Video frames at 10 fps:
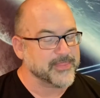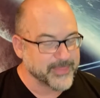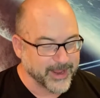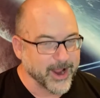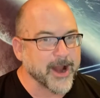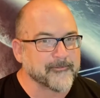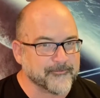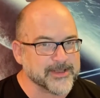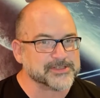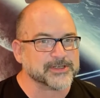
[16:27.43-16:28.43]
They are
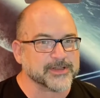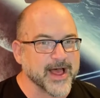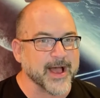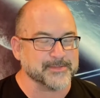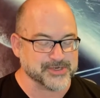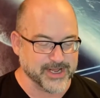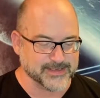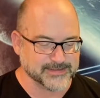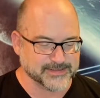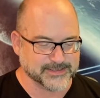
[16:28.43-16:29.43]
physical
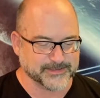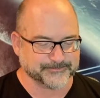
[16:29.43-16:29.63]
objects.